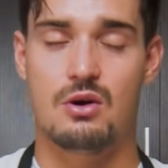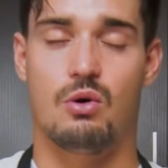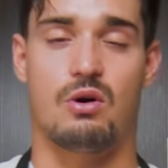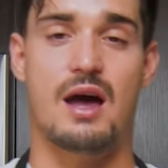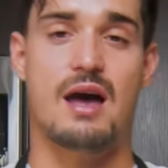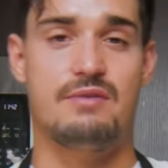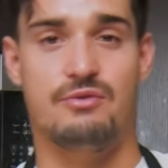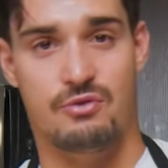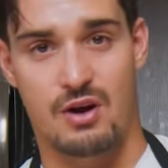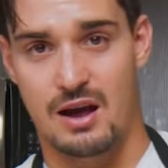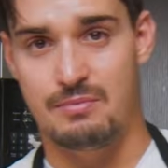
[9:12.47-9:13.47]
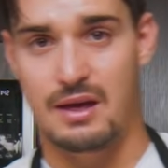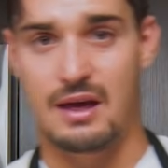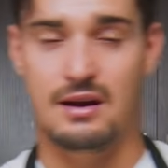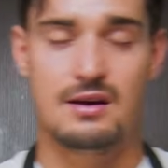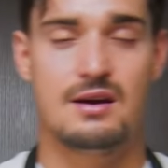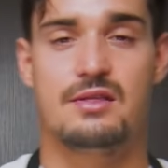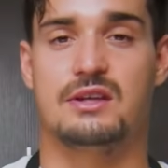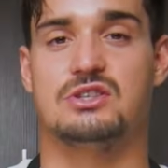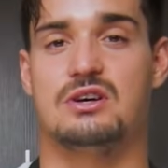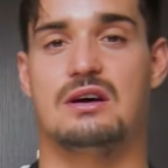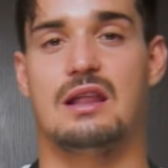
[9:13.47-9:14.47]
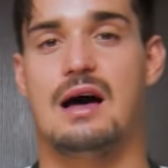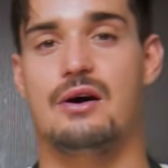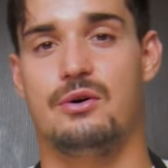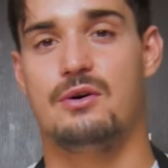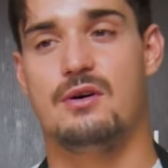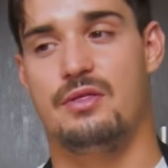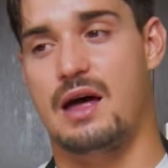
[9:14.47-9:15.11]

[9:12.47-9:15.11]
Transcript: or a heavy frying pan that's gonna allow